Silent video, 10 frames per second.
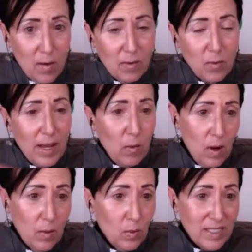overweight.
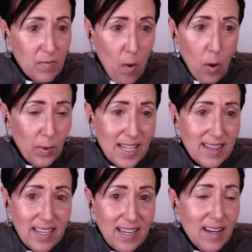One was already
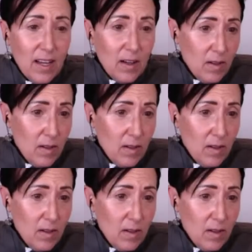thin.